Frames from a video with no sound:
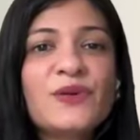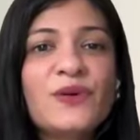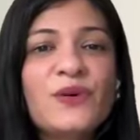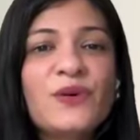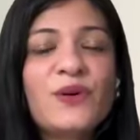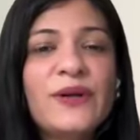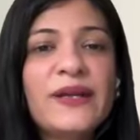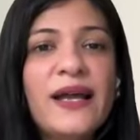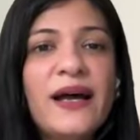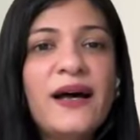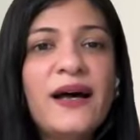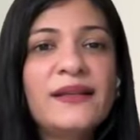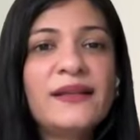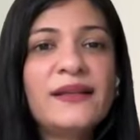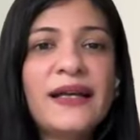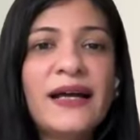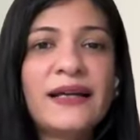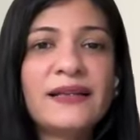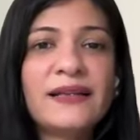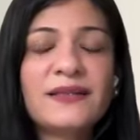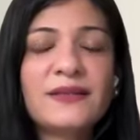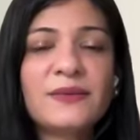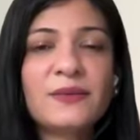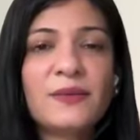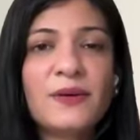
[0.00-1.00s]
So yeah,
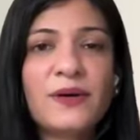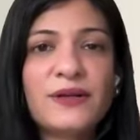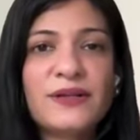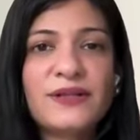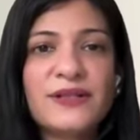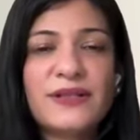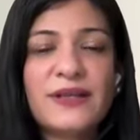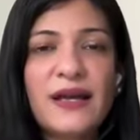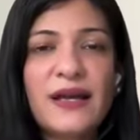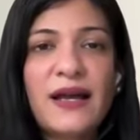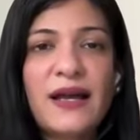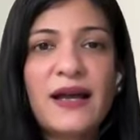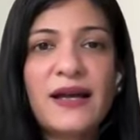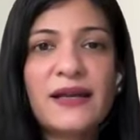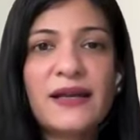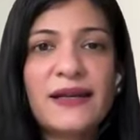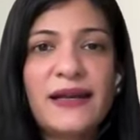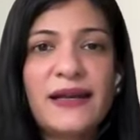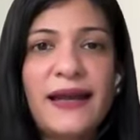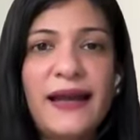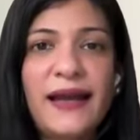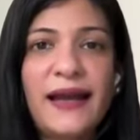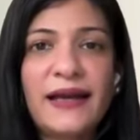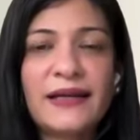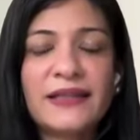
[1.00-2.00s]
that's what
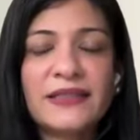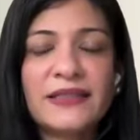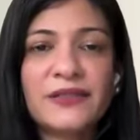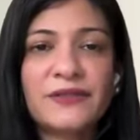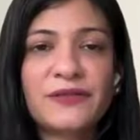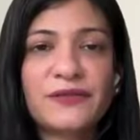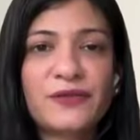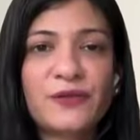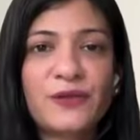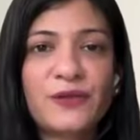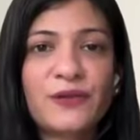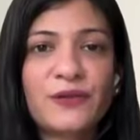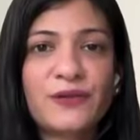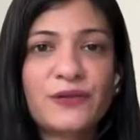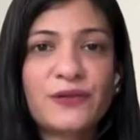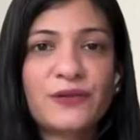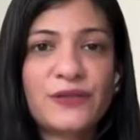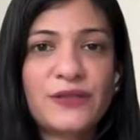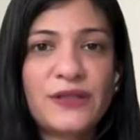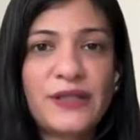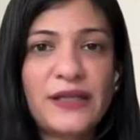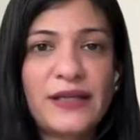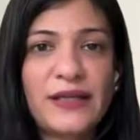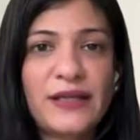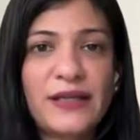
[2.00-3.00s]
I had
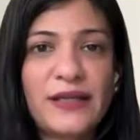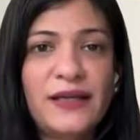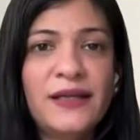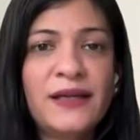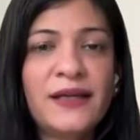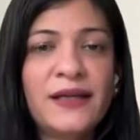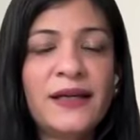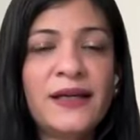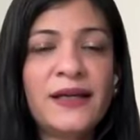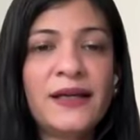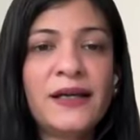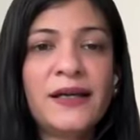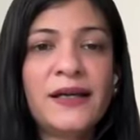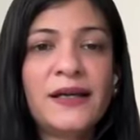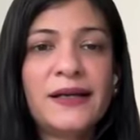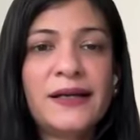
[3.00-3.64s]
for today.